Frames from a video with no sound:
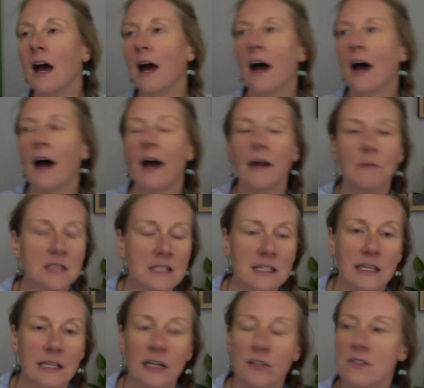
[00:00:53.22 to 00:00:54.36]
I'm in
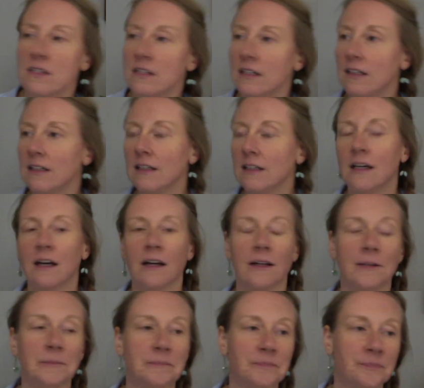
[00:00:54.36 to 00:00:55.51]
scarcity.
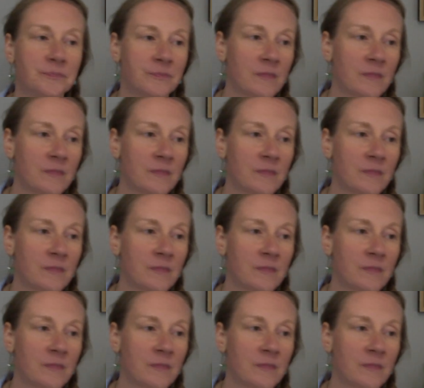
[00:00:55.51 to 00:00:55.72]
Um,